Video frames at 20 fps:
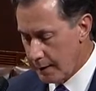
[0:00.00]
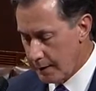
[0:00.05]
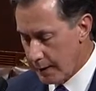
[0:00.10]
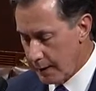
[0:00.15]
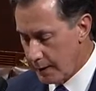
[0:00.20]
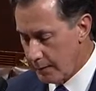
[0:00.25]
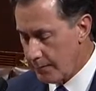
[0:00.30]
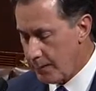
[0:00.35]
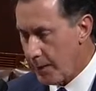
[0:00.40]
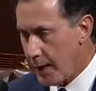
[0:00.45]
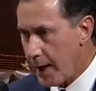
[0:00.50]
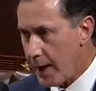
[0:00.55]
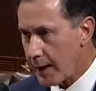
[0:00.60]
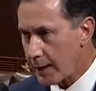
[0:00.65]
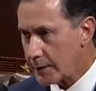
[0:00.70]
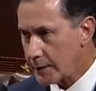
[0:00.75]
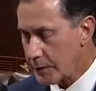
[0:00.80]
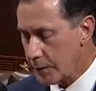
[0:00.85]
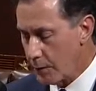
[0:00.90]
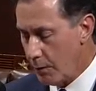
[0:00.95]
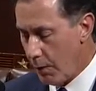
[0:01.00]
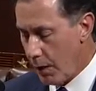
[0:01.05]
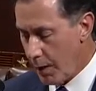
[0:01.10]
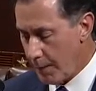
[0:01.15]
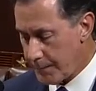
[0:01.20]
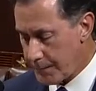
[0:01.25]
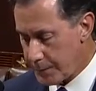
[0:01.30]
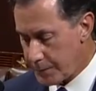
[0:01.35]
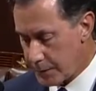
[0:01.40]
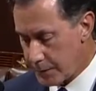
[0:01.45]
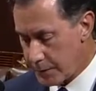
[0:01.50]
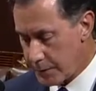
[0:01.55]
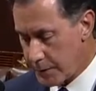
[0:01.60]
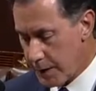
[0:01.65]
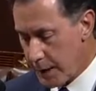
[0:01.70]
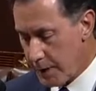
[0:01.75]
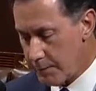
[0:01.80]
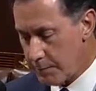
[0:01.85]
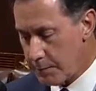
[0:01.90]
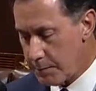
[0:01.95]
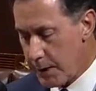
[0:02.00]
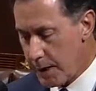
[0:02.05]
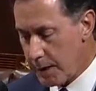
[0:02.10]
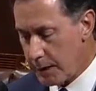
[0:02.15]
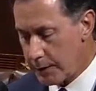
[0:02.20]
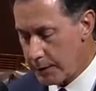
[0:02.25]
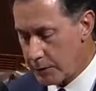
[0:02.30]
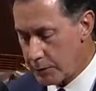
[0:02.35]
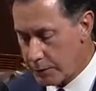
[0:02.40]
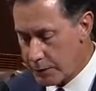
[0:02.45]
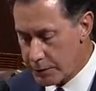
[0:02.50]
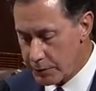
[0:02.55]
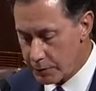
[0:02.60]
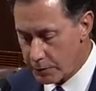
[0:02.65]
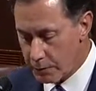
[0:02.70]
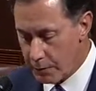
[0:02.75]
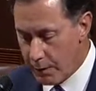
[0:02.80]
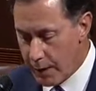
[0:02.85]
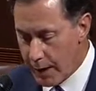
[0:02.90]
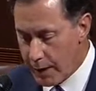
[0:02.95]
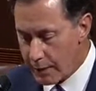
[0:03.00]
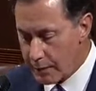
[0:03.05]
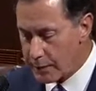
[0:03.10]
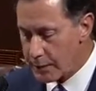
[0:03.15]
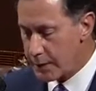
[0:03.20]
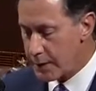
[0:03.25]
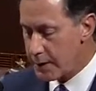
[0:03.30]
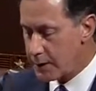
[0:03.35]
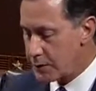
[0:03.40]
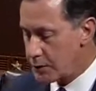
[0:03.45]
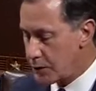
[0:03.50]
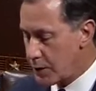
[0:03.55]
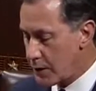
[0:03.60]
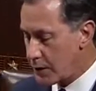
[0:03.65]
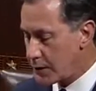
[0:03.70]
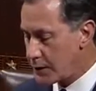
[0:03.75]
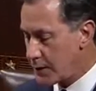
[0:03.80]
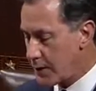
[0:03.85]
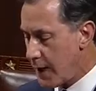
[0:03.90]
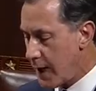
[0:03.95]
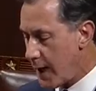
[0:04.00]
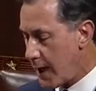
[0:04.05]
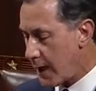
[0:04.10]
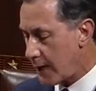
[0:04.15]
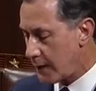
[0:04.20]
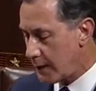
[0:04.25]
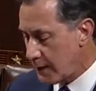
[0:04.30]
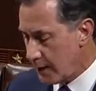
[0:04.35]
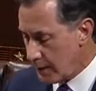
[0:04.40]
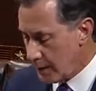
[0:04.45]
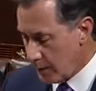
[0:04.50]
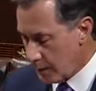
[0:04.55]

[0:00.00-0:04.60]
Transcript: In fact, 2 officers, David Bailey and Crystal Griner, did just that